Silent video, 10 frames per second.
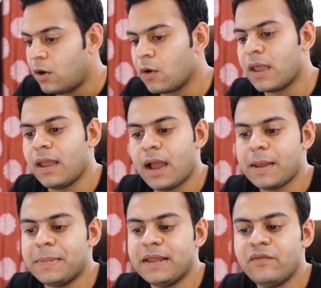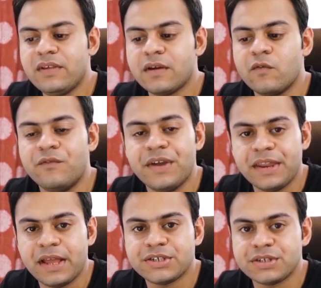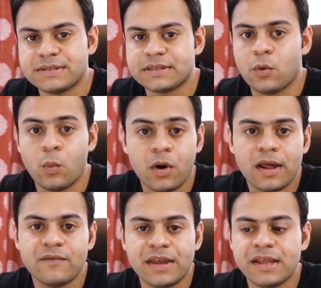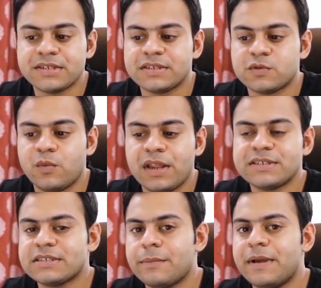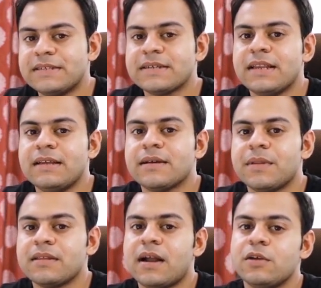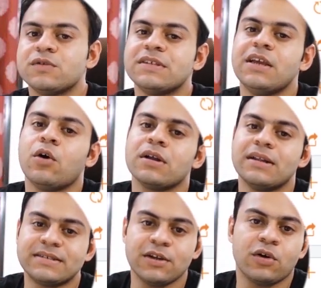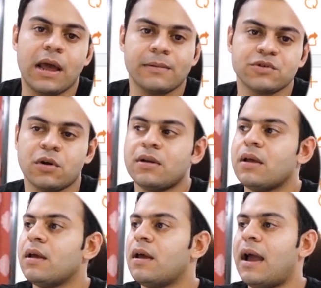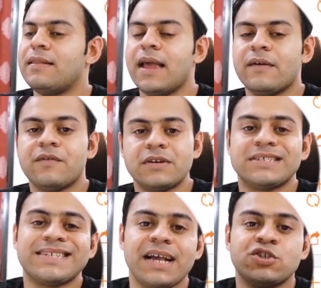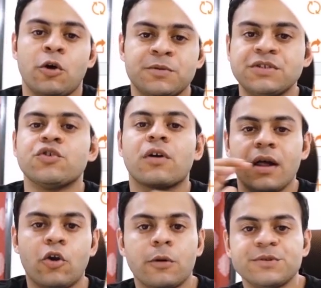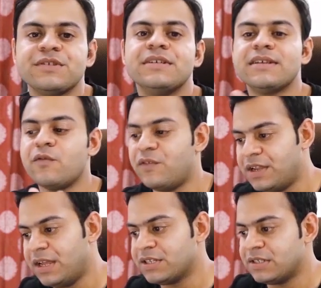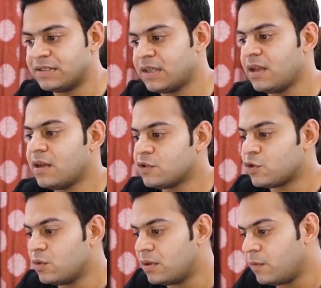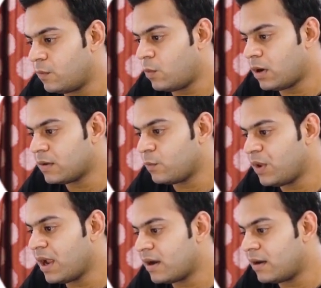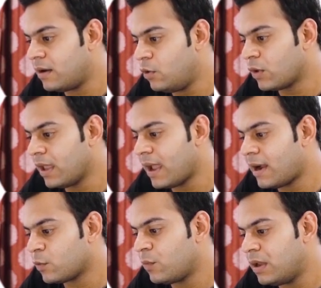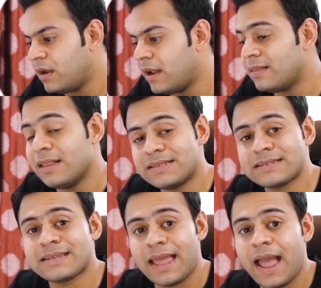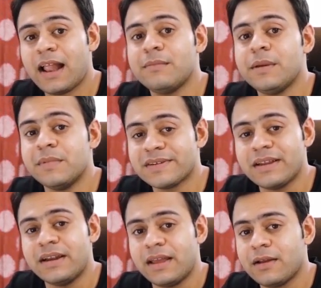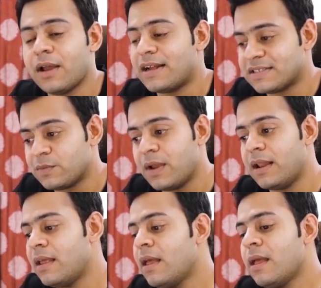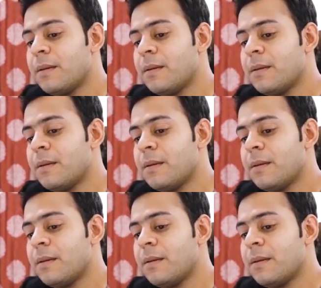Okay, I believe these are variations. Now, what are variations? Variations are basically something that you see on a listing on Amazon, and they have different size options or color options. These are variations. So what we are looking at over here, and this can be misleading as well,